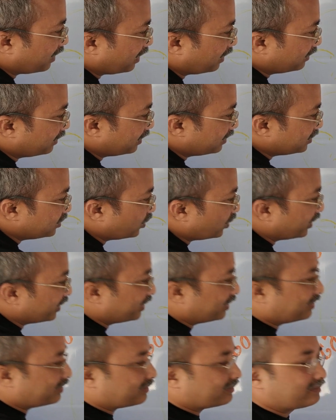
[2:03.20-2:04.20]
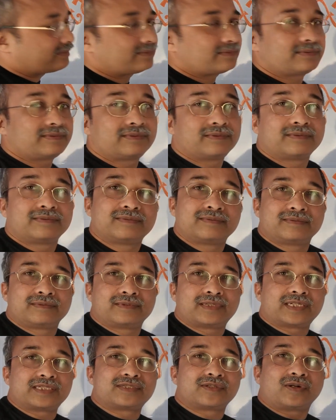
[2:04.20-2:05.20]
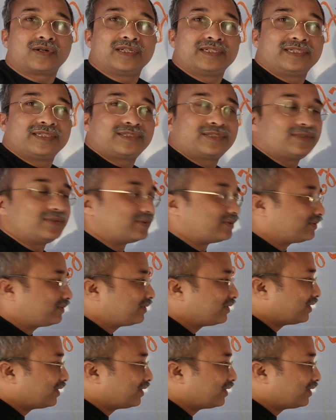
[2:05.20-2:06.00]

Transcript: and then join it. That's all you need to do.